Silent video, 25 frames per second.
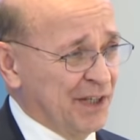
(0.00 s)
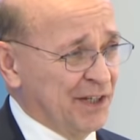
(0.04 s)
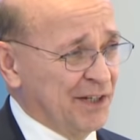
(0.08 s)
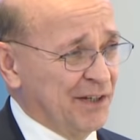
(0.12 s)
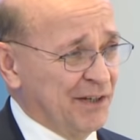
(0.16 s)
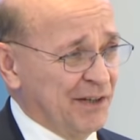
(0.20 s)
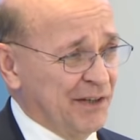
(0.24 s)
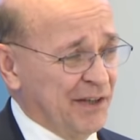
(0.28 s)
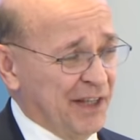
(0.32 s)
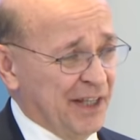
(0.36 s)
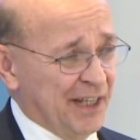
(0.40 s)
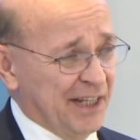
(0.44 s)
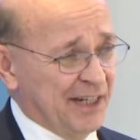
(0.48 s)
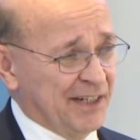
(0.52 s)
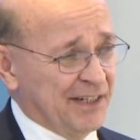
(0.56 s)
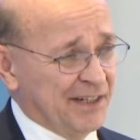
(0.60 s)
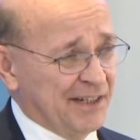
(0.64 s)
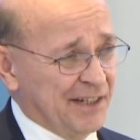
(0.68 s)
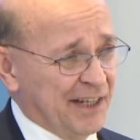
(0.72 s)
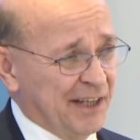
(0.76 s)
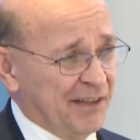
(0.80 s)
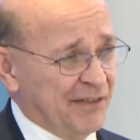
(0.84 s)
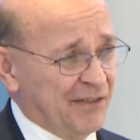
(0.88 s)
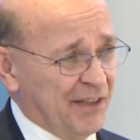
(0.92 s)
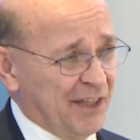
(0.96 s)
that
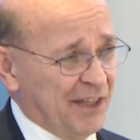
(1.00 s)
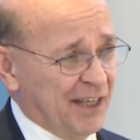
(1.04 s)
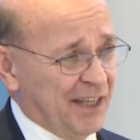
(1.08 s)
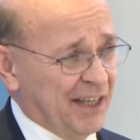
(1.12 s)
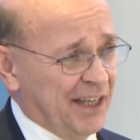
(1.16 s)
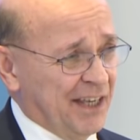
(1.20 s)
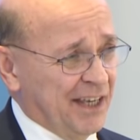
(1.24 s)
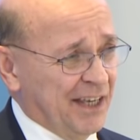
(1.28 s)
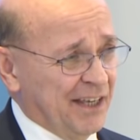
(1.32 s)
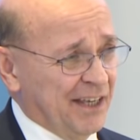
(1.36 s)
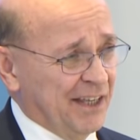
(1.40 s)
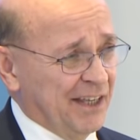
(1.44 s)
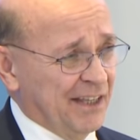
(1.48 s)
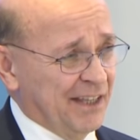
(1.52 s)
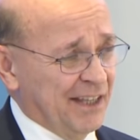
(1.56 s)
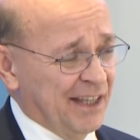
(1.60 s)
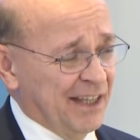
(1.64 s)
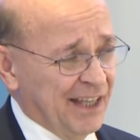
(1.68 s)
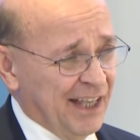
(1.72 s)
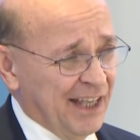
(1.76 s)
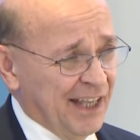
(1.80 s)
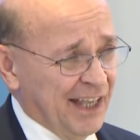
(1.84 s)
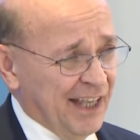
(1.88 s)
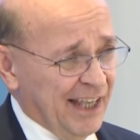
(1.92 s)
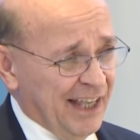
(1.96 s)
I think
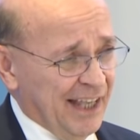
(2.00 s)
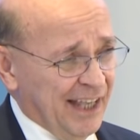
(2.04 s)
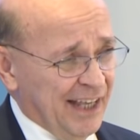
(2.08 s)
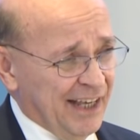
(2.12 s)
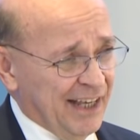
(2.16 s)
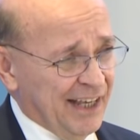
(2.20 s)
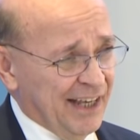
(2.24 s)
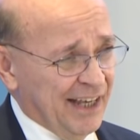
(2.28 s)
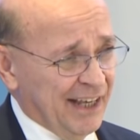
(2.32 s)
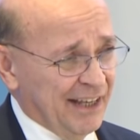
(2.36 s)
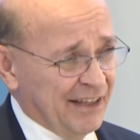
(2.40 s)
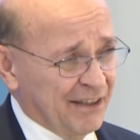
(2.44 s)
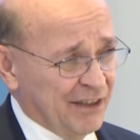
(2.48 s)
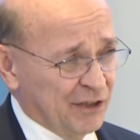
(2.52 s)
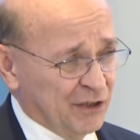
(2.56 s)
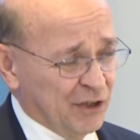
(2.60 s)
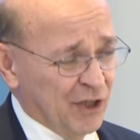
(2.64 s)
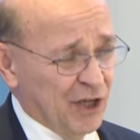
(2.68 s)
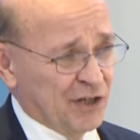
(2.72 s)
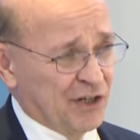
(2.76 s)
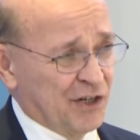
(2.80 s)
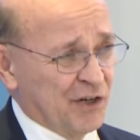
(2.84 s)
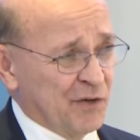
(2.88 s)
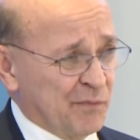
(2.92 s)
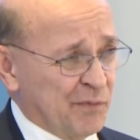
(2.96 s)
the
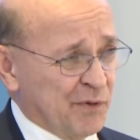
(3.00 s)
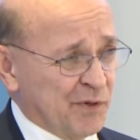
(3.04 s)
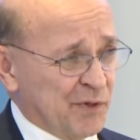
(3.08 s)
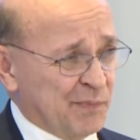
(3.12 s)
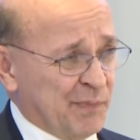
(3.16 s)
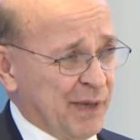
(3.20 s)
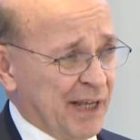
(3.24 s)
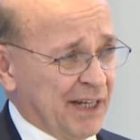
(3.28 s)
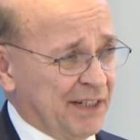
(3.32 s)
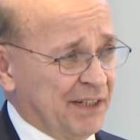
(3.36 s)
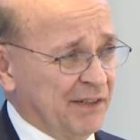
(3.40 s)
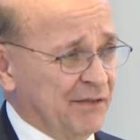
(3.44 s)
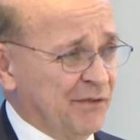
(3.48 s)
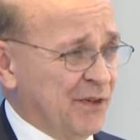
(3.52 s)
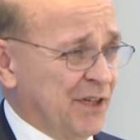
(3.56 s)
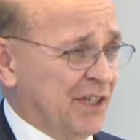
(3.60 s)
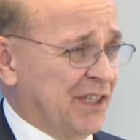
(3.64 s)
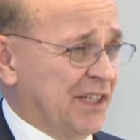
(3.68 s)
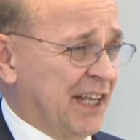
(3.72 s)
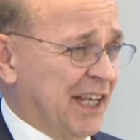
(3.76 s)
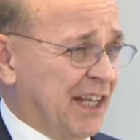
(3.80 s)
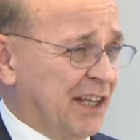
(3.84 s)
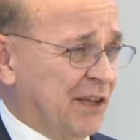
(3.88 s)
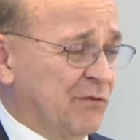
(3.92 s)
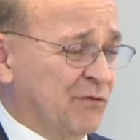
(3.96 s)
long-term perspective would
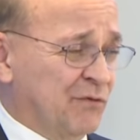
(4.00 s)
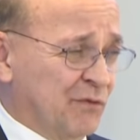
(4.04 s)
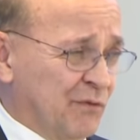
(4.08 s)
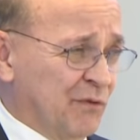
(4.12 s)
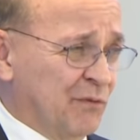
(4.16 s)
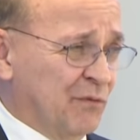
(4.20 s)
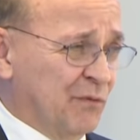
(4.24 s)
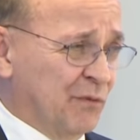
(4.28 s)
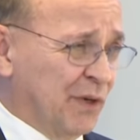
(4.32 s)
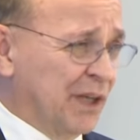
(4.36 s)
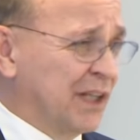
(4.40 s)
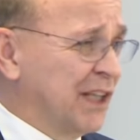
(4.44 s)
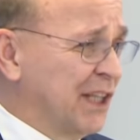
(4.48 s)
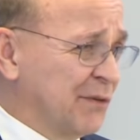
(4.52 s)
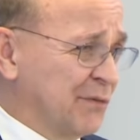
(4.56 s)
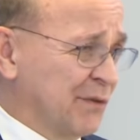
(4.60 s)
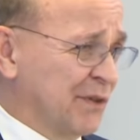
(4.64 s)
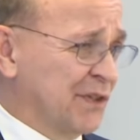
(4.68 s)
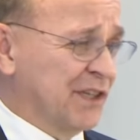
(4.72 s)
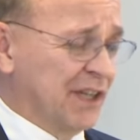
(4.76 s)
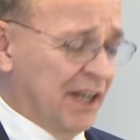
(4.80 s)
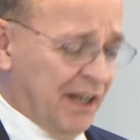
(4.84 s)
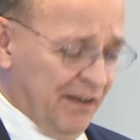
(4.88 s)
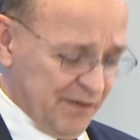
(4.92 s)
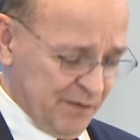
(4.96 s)
say really
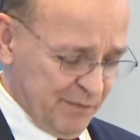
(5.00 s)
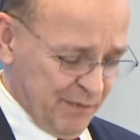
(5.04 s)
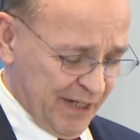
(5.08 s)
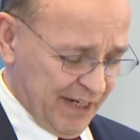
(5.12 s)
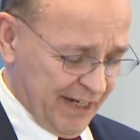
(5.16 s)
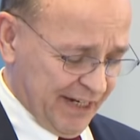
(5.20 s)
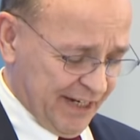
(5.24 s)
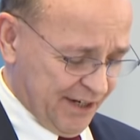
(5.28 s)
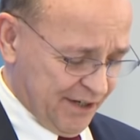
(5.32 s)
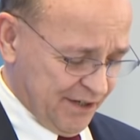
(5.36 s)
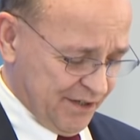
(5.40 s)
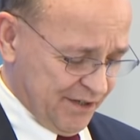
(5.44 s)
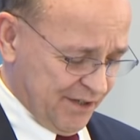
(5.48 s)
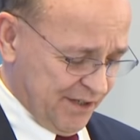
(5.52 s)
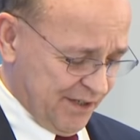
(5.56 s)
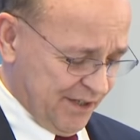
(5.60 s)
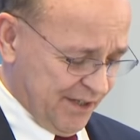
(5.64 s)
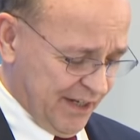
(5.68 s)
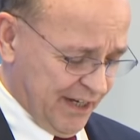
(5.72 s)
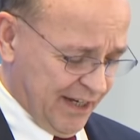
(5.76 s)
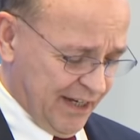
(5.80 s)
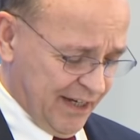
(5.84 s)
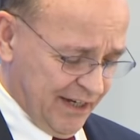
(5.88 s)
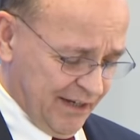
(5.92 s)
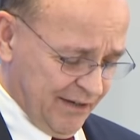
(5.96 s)
resolves Medicare's
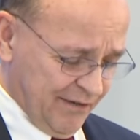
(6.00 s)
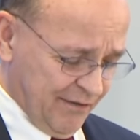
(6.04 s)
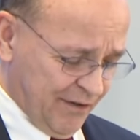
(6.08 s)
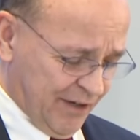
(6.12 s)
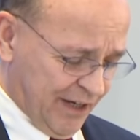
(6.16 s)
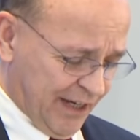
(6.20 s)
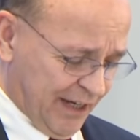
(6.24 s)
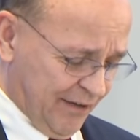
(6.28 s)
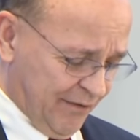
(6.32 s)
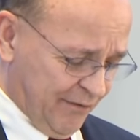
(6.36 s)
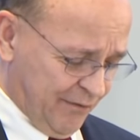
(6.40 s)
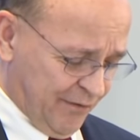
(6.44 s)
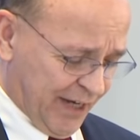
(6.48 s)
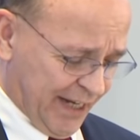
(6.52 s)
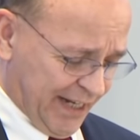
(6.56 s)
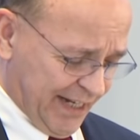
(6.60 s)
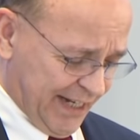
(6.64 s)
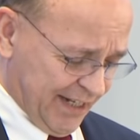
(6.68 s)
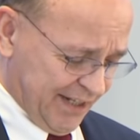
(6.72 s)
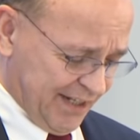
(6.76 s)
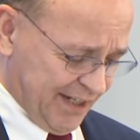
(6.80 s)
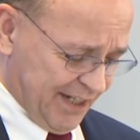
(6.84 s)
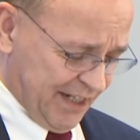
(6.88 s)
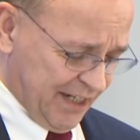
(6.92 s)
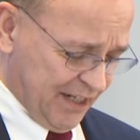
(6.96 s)

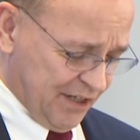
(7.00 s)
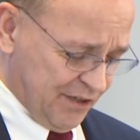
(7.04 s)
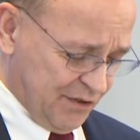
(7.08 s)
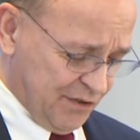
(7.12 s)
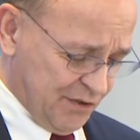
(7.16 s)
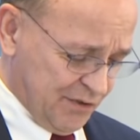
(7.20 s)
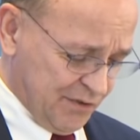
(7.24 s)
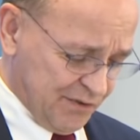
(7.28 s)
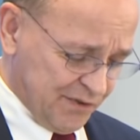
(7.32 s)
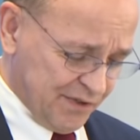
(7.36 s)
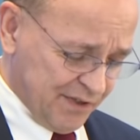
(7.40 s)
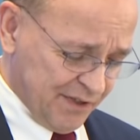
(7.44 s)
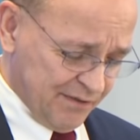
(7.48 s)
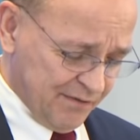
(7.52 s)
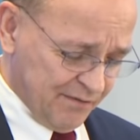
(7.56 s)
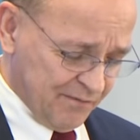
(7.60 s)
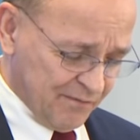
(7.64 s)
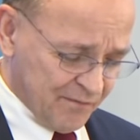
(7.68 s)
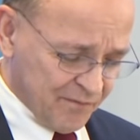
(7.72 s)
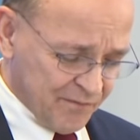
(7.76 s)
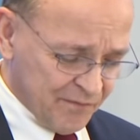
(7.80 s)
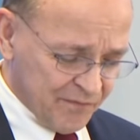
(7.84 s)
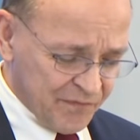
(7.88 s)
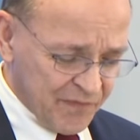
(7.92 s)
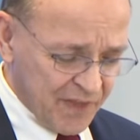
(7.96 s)
financing issues.
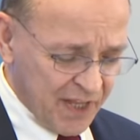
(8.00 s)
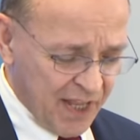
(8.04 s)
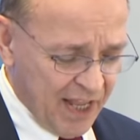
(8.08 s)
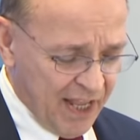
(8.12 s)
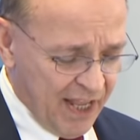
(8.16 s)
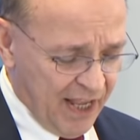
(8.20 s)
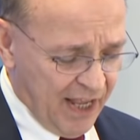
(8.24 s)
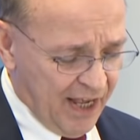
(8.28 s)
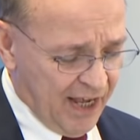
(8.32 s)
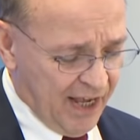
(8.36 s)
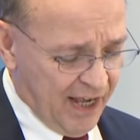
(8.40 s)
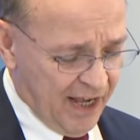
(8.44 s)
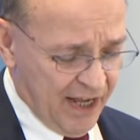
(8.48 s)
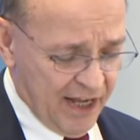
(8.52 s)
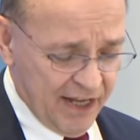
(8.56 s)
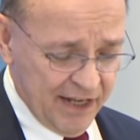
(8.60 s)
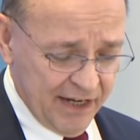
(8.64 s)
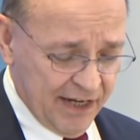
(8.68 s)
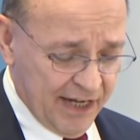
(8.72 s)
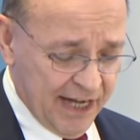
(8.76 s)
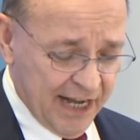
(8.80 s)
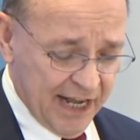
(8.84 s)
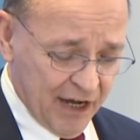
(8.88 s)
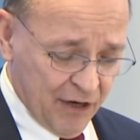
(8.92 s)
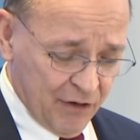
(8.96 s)

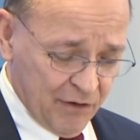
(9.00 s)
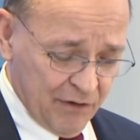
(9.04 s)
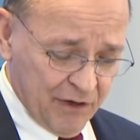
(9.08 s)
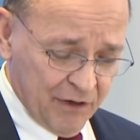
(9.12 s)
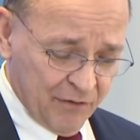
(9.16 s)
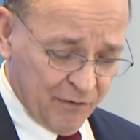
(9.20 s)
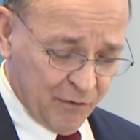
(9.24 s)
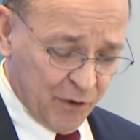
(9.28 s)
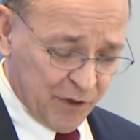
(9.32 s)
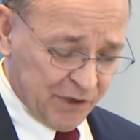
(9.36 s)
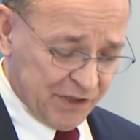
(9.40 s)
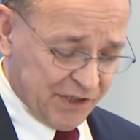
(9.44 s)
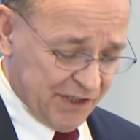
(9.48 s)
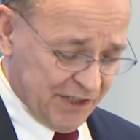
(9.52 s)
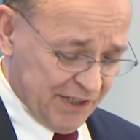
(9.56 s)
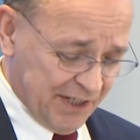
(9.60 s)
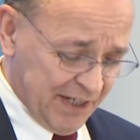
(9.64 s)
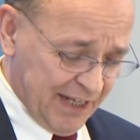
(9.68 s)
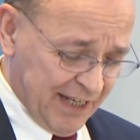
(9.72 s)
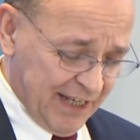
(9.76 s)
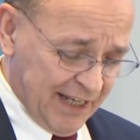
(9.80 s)
Now, of course,